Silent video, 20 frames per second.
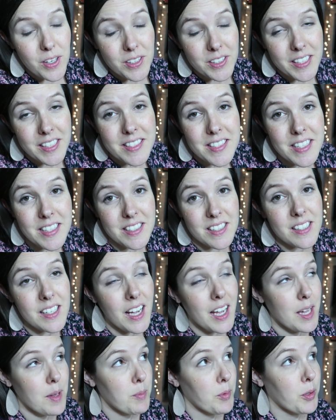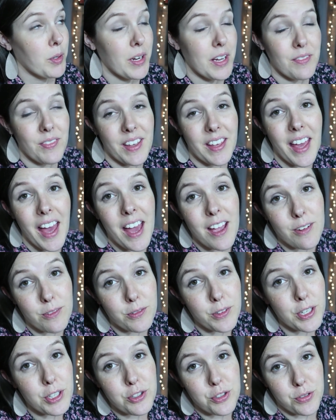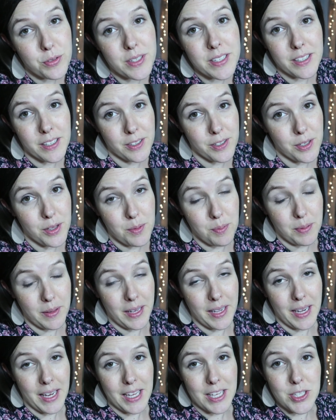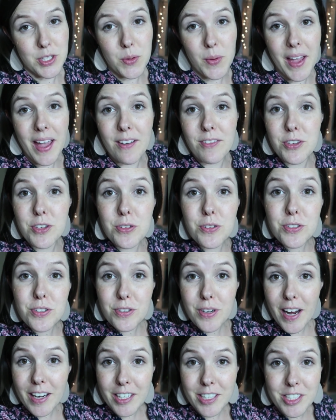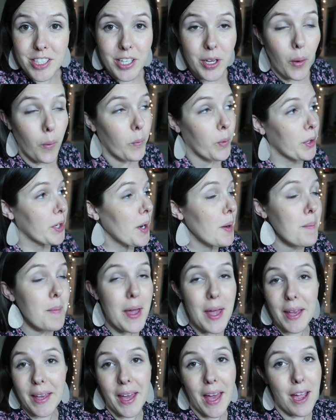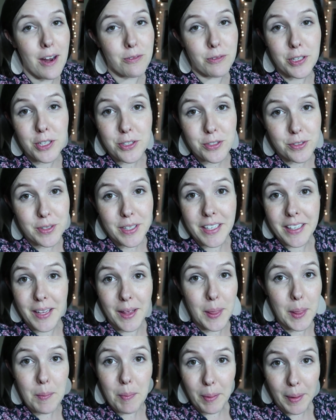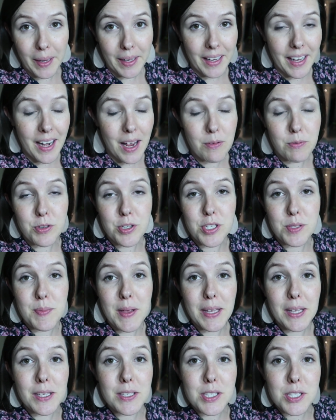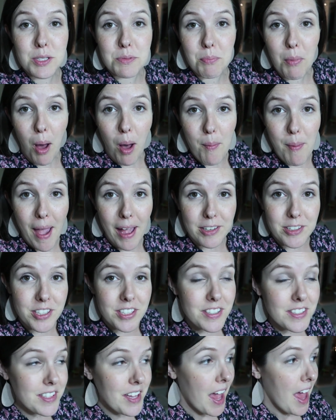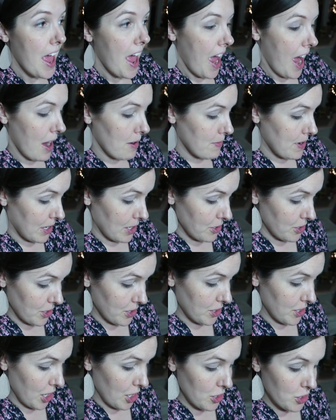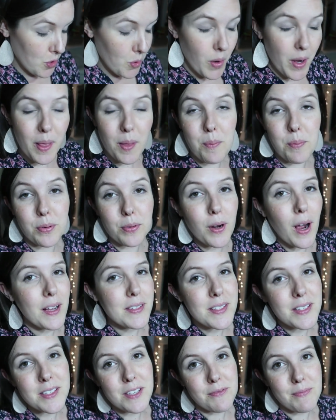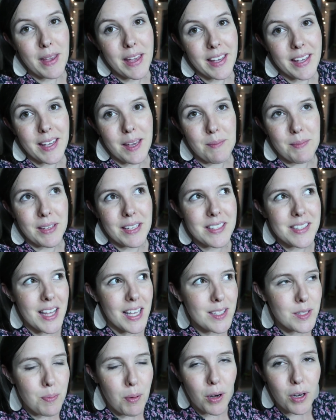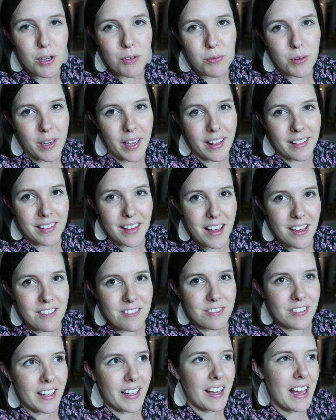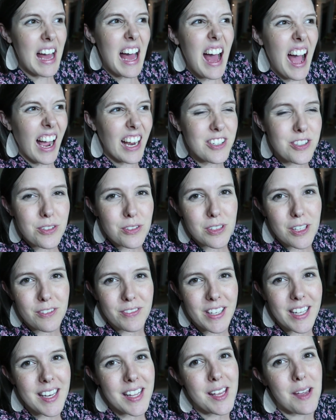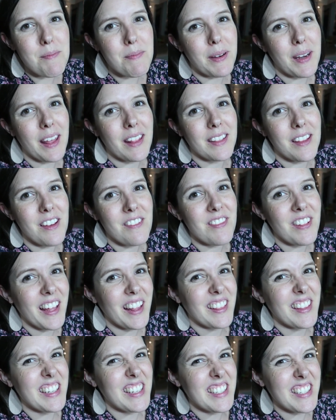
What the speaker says: holiday season, I am craving every treat under the planet. And so I have a new strategy. We're gonna make every treat in the planet and we're just making small batches and we can just enjoy the process of making it because that's part of what I love. Like, I do love eating it, but I love like the